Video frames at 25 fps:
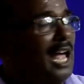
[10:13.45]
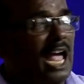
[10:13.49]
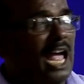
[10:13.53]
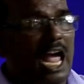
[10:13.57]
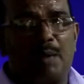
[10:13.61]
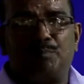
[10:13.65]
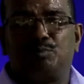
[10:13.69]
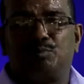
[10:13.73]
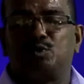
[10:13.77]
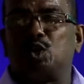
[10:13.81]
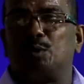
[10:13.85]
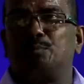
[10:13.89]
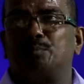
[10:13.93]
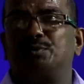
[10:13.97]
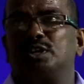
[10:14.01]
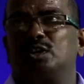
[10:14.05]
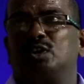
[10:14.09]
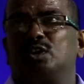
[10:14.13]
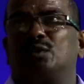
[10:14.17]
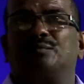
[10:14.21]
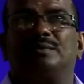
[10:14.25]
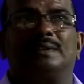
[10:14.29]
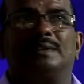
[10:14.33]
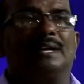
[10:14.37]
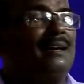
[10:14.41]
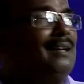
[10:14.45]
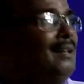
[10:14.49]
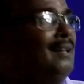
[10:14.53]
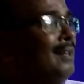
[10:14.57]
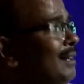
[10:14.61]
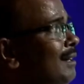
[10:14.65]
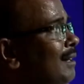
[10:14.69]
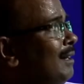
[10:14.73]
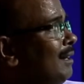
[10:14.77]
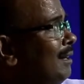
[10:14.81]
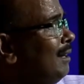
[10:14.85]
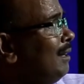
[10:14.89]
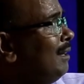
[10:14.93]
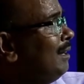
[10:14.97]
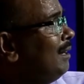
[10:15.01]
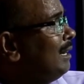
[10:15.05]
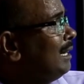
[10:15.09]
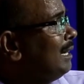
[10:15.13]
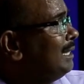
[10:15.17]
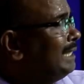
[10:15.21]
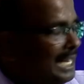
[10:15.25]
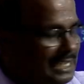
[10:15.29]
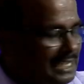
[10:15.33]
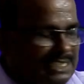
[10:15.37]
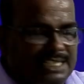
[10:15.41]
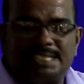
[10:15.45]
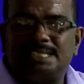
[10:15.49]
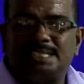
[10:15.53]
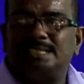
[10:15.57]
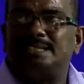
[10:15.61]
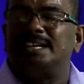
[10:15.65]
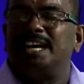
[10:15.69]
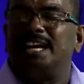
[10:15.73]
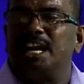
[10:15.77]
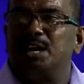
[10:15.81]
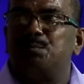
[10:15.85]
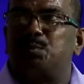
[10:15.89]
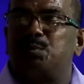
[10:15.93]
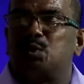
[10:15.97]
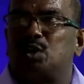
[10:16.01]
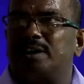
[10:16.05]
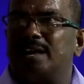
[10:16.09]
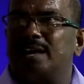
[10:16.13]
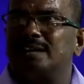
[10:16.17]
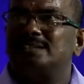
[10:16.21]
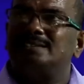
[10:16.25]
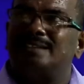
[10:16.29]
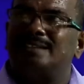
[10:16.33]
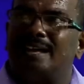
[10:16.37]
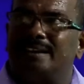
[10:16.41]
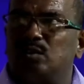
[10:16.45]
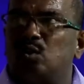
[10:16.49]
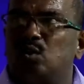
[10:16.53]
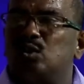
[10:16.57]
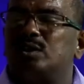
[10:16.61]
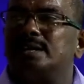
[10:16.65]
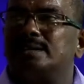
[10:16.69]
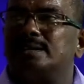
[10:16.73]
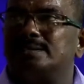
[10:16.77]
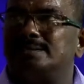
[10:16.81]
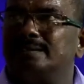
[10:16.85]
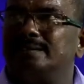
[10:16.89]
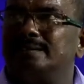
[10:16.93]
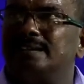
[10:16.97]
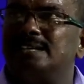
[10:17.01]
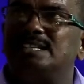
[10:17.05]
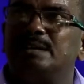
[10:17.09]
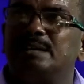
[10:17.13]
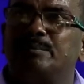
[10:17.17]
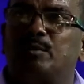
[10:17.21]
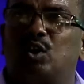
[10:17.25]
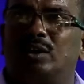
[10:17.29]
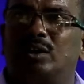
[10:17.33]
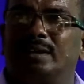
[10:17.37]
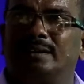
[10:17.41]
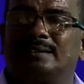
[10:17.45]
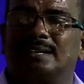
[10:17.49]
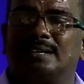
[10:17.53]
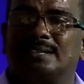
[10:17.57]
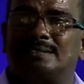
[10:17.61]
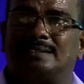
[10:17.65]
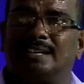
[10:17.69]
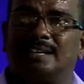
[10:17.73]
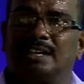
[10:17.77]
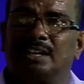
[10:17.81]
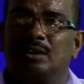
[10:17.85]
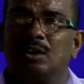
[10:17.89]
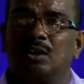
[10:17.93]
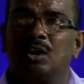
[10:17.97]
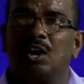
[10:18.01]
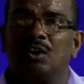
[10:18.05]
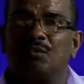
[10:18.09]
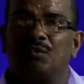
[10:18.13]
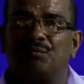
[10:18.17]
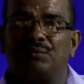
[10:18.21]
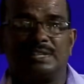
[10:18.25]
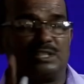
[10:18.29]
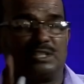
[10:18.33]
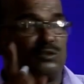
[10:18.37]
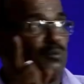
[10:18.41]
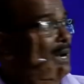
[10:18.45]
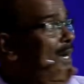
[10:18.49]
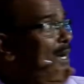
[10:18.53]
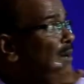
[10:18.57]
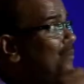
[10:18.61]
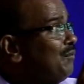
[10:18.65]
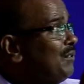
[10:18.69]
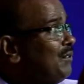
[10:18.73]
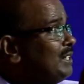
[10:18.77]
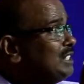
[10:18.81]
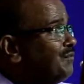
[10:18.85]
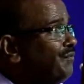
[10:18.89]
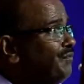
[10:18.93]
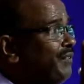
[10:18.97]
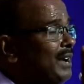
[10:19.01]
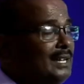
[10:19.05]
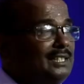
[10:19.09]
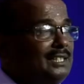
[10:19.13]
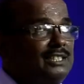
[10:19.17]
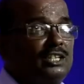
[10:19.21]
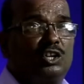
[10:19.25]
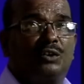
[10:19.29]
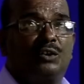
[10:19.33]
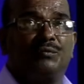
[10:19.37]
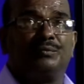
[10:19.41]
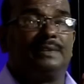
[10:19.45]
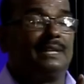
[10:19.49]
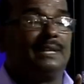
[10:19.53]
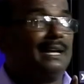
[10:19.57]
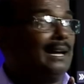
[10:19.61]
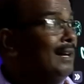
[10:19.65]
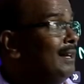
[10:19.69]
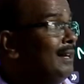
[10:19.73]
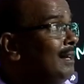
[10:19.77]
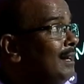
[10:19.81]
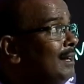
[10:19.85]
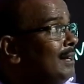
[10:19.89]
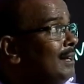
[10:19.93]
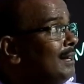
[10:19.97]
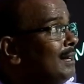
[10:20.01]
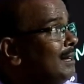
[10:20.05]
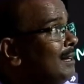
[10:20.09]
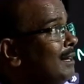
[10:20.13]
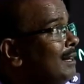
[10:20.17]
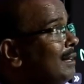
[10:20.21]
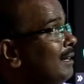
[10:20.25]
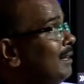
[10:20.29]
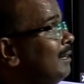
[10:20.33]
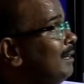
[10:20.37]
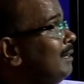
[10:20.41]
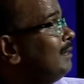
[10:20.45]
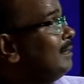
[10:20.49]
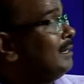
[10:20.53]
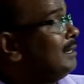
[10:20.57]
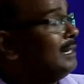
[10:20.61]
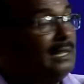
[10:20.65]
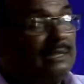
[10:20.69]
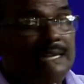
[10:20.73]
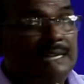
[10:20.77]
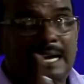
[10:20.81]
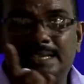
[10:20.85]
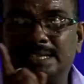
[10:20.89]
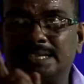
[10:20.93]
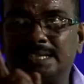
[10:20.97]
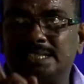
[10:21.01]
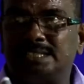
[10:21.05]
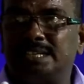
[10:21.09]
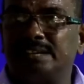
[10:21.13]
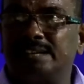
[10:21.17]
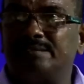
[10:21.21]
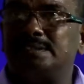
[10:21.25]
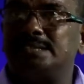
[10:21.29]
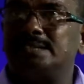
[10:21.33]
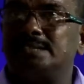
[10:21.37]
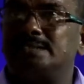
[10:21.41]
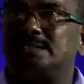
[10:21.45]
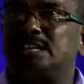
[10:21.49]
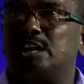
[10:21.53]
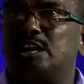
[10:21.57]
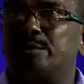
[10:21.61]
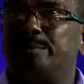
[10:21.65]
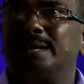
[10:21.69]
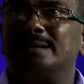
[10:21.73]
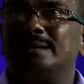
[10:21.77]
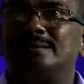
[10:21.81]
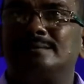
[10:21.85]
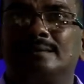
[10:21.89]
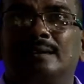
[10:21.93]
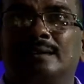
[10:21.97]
absorption of the digested end products that occurs in the small intestine. First function of the digestive system is